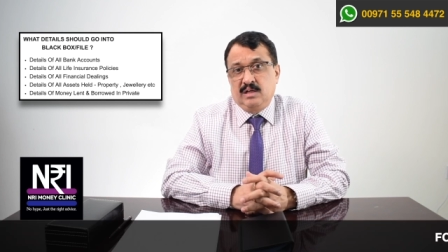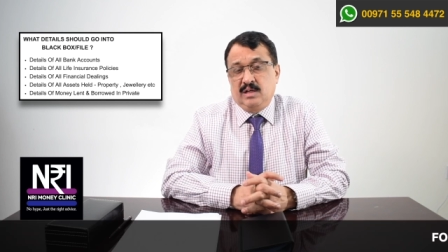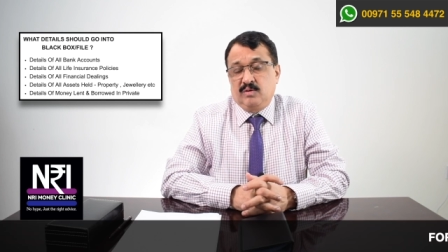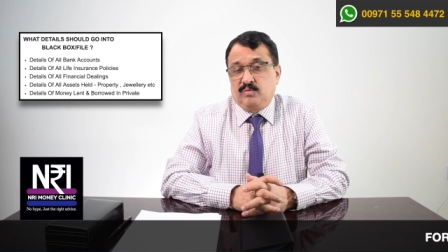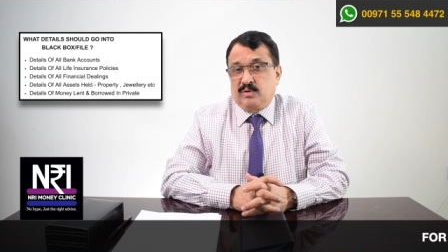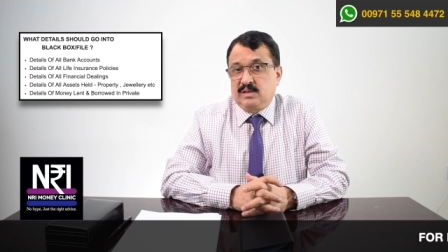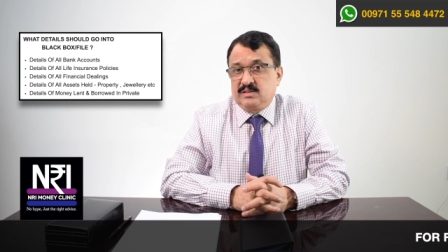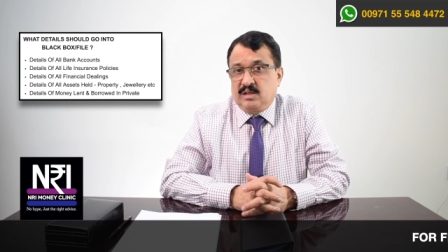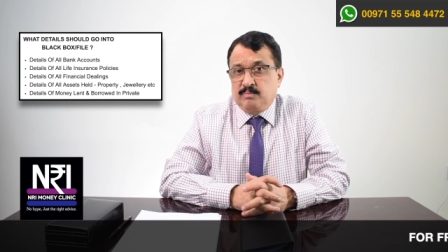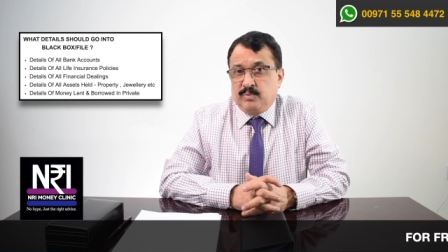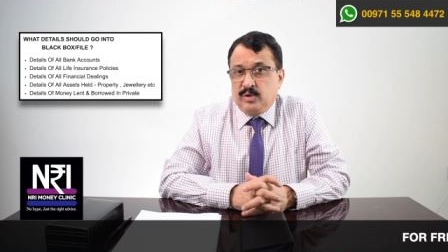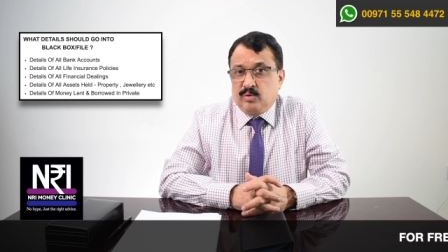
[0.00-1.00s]
For
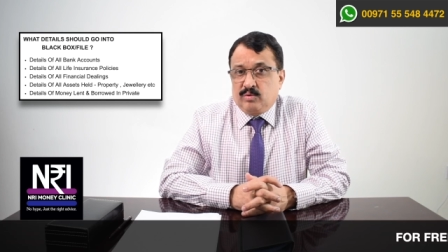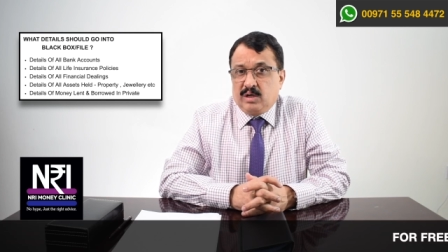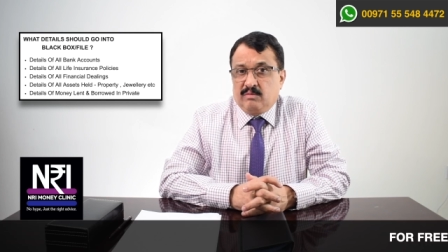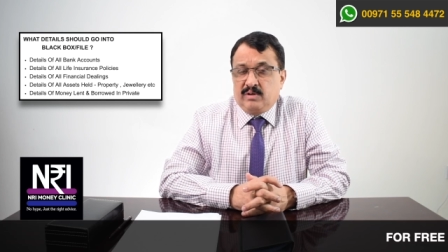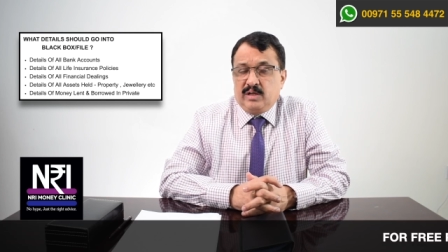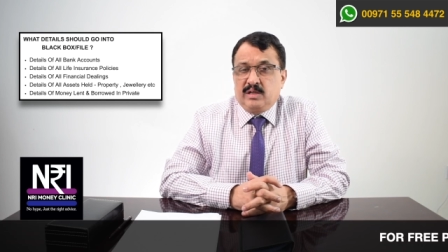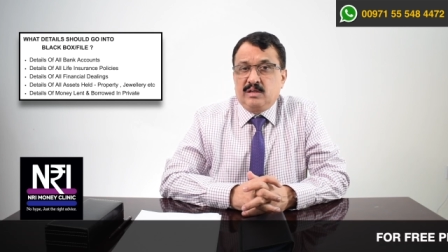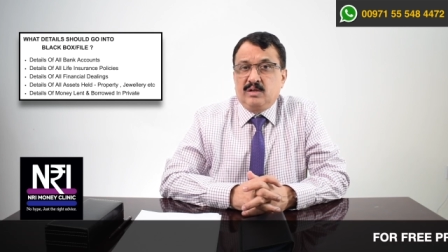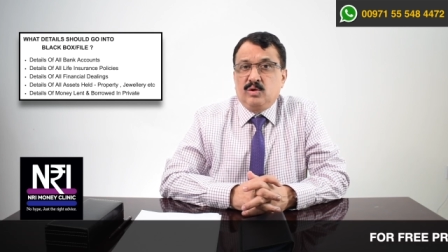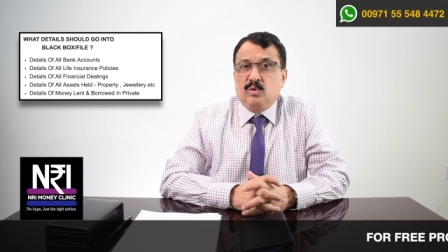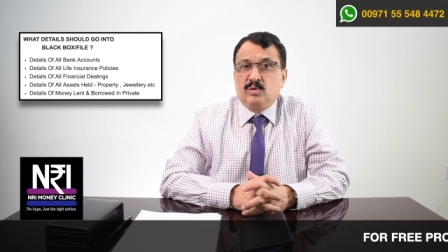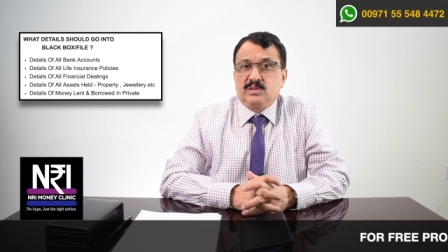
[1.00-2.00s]
example, you could have taken
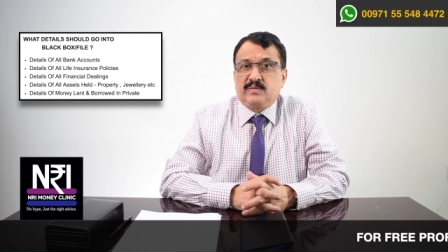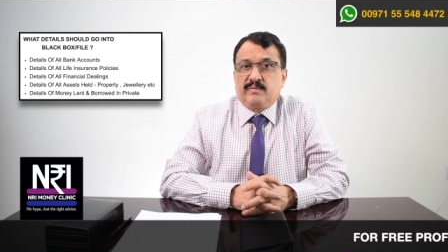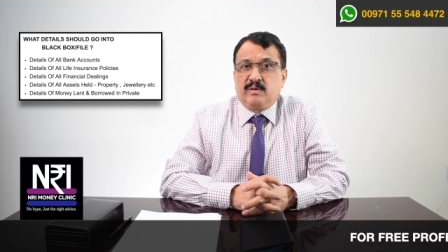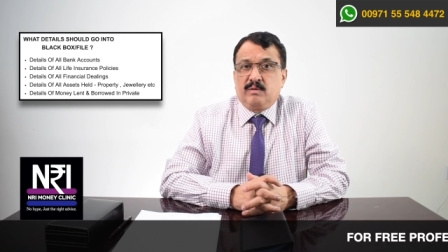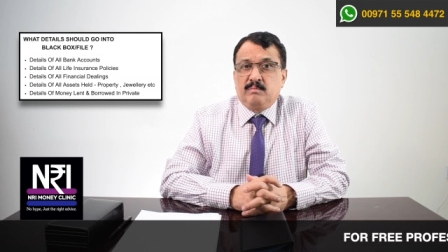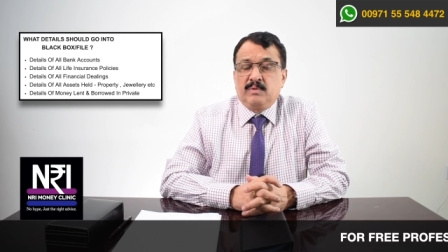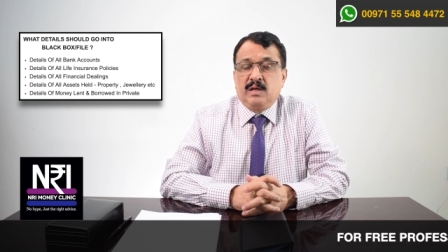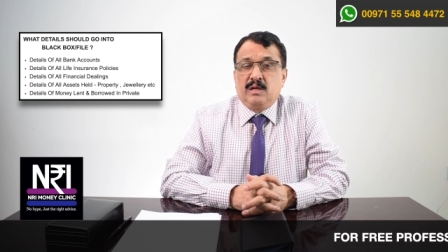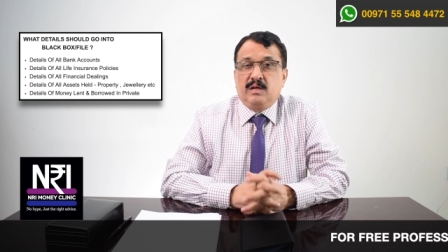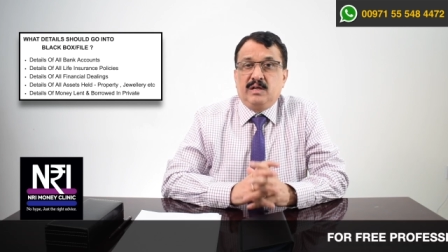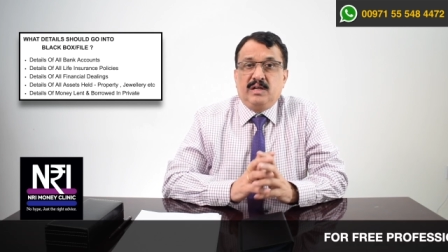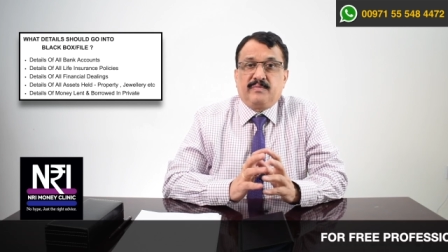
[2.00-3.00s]
loans from
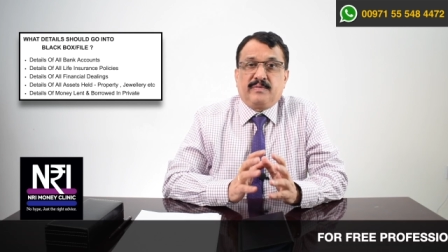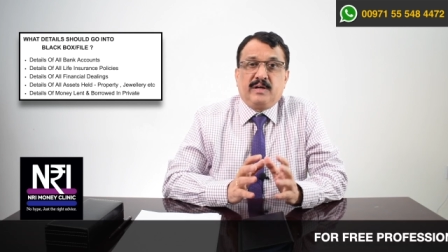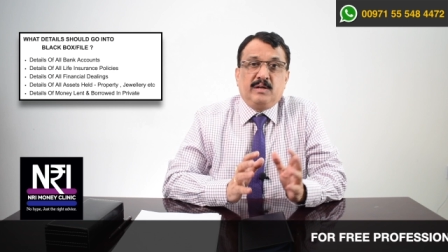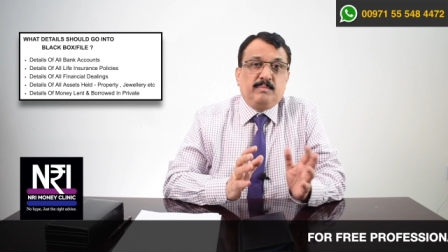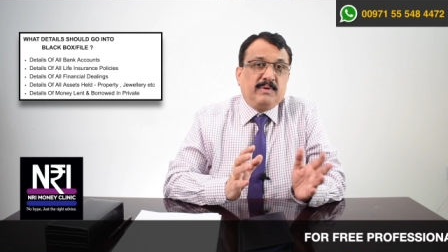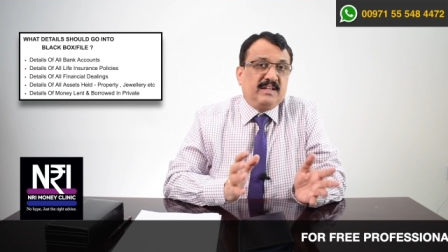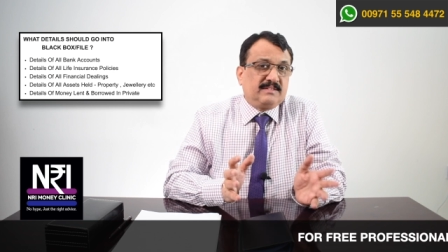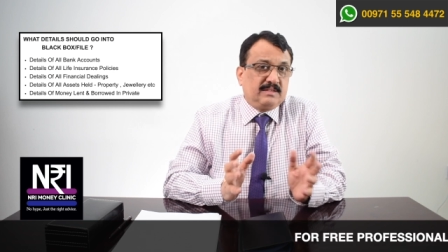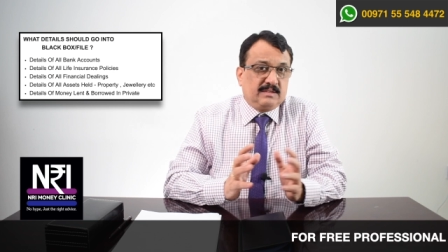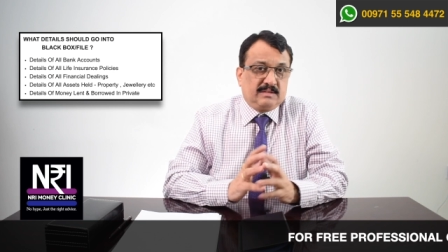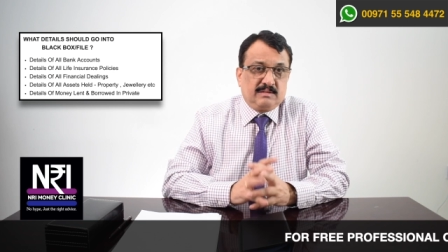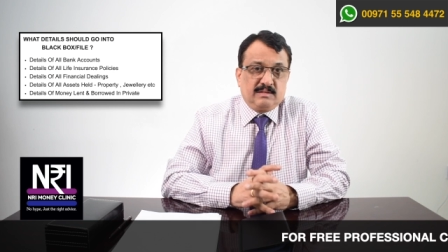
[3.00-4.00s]
different
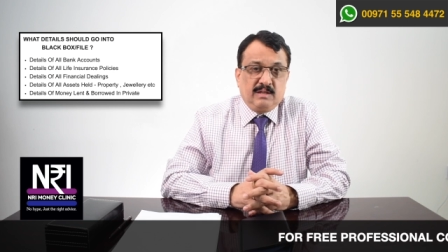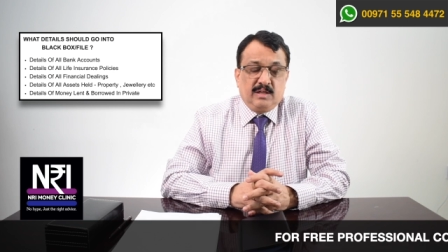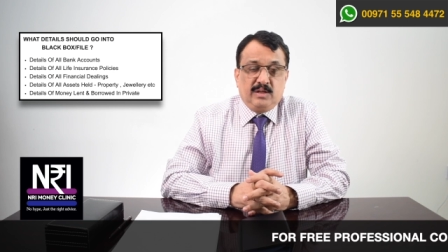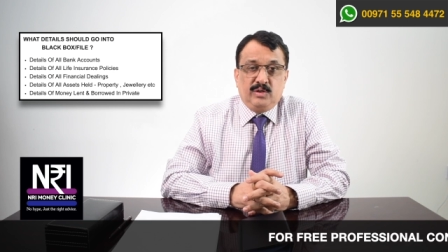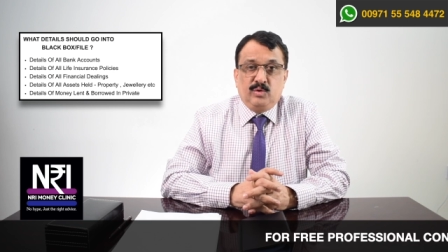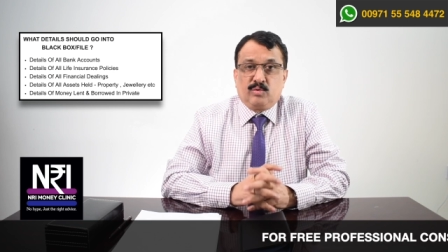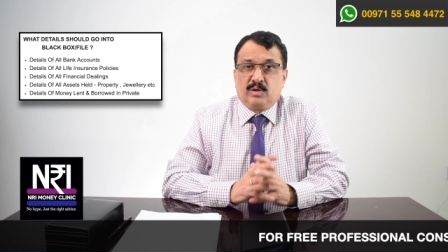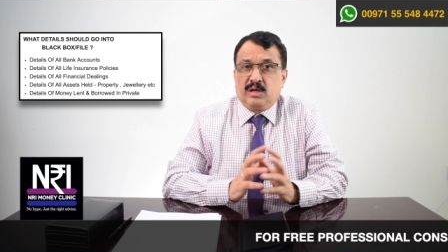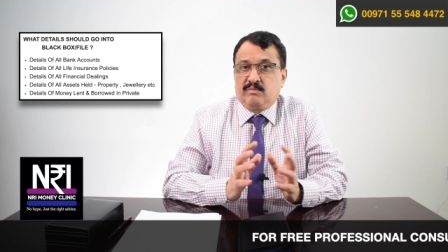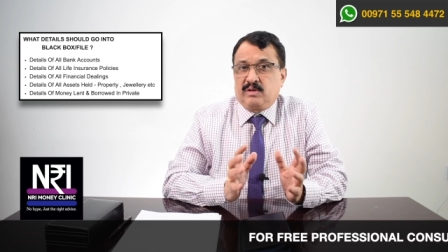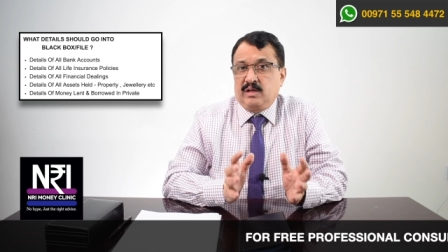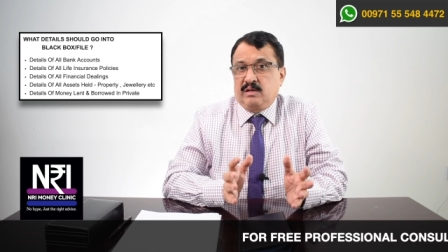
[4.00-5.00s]
places. You could
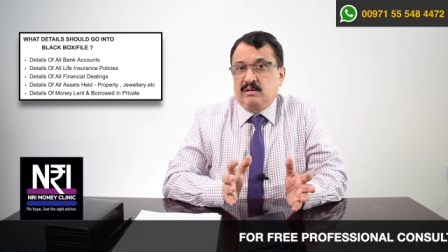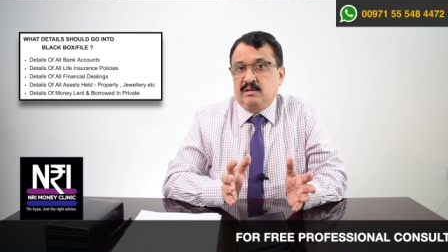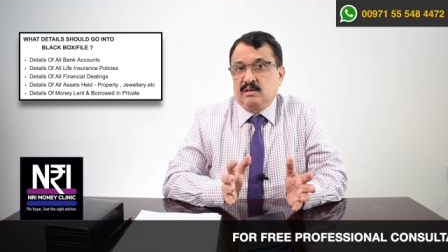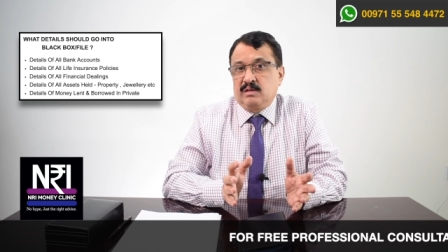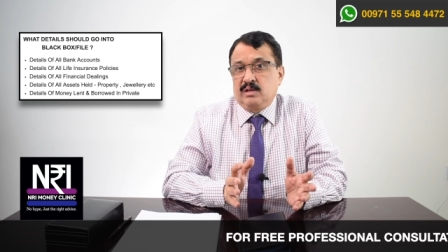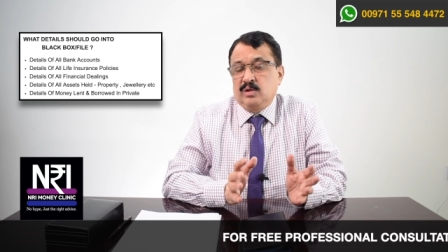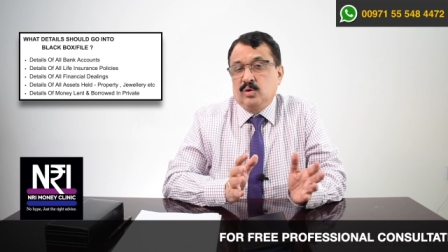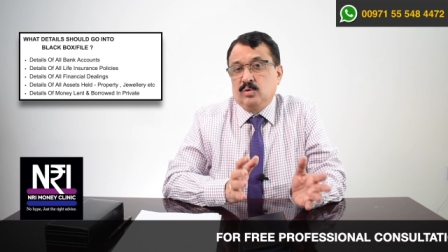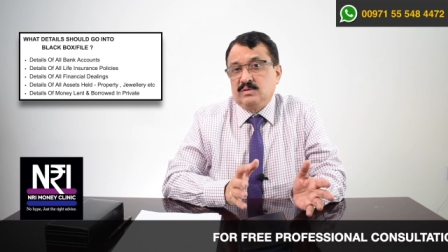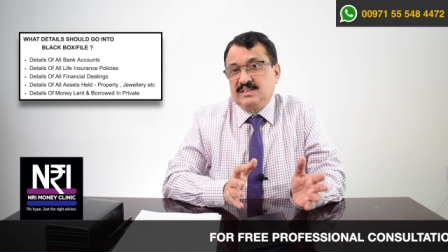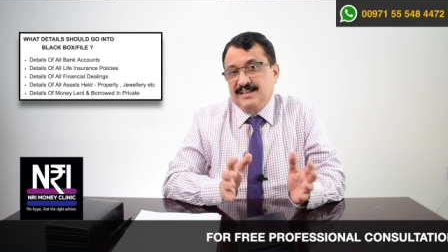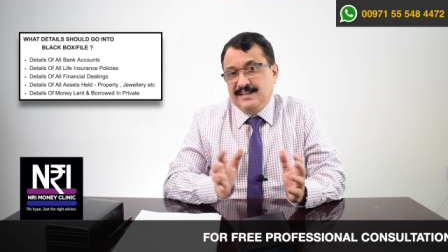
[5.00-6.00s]
have taken
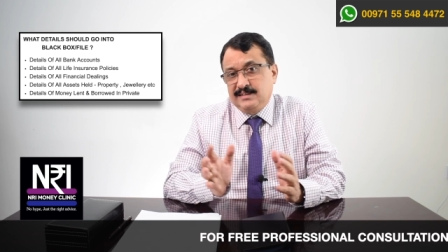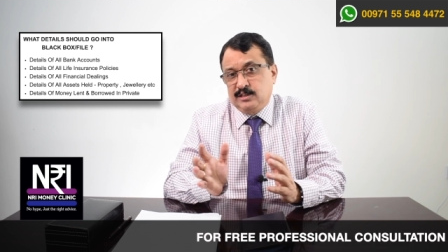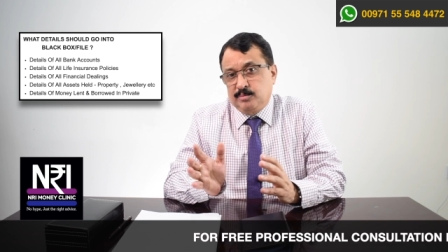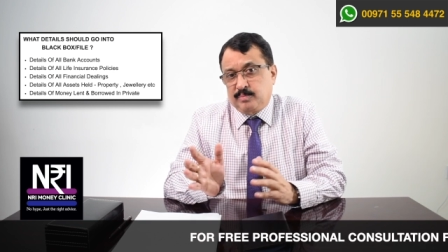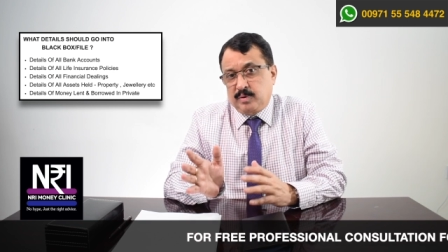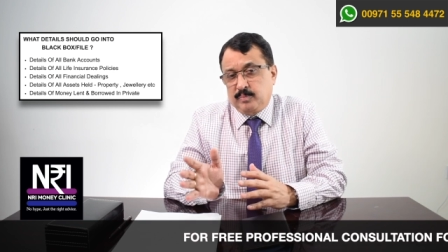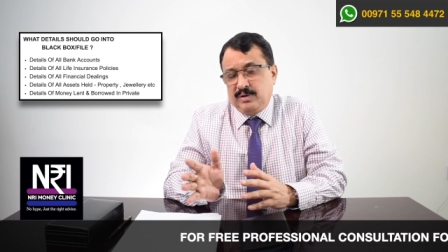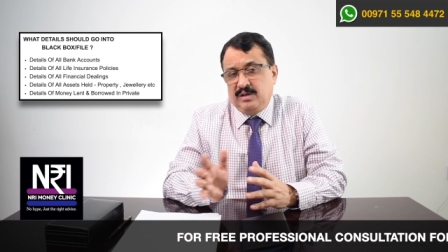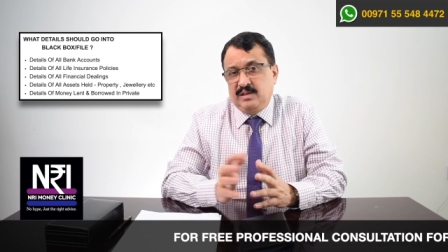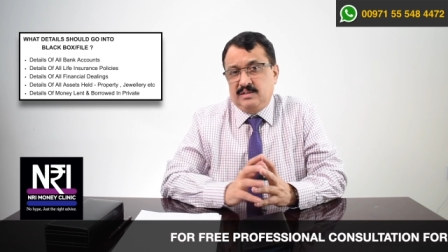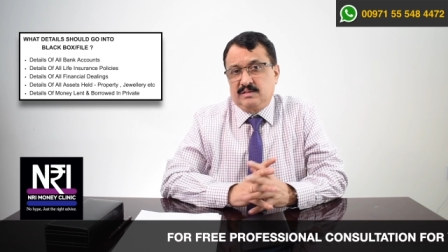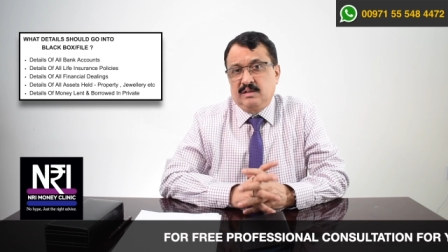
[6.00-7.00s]
loans against the
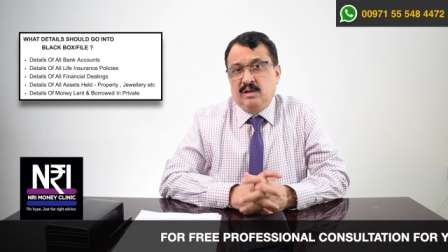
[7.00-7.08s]
properties